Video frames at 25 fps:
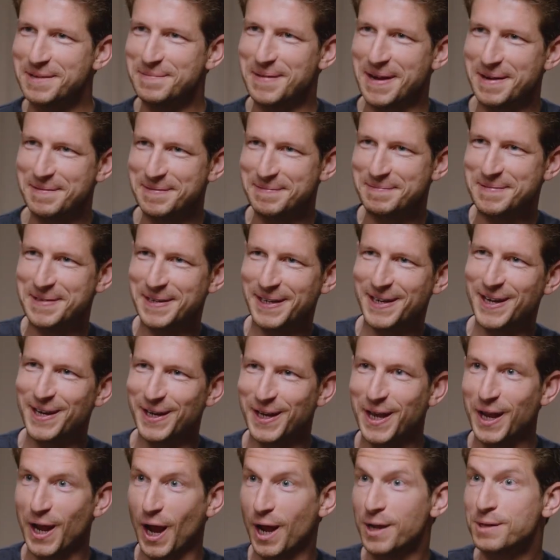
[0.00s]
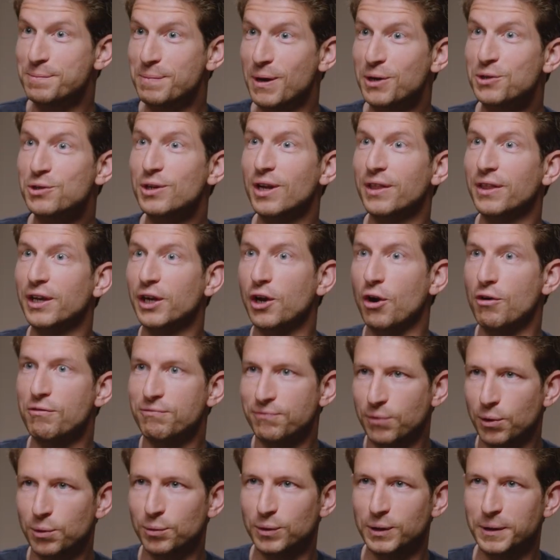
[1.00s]
maybe especially on the go
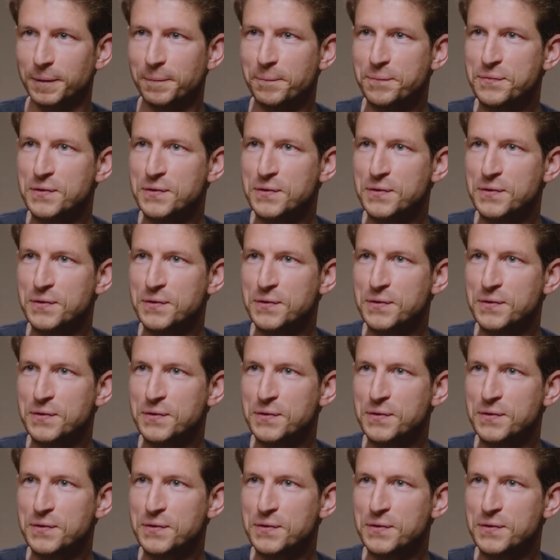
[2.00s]
forward.